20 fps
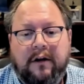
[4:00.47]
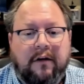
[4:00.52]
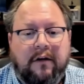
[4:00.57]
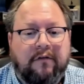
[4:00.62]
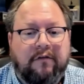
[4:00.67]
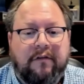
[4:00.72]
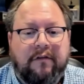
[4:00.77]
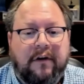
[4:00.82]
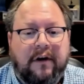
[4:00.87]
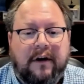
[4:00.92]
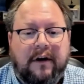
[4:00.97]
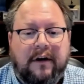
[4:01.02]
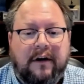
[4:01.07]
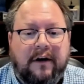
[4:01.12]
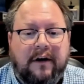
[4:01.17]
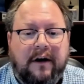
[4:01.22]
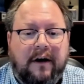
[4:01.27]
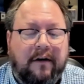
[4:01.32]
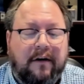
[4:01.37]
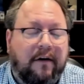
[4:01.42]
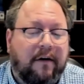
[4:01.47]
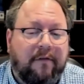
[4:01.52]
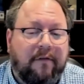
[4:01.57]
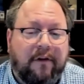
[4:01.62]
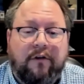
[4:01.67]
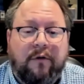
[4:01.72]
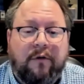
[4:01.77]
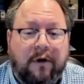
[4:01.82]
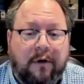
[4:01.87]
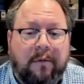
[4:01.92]
of
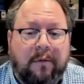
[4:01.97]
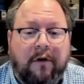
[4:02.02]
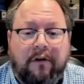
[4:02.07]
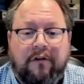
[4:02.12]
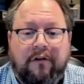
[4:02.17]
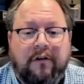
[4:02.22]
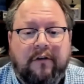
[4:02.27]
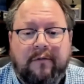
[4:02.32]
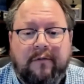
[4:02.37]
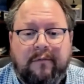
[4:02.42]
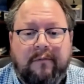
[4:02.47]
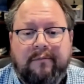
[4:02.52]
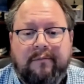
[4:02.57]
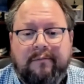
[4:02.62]
this real person.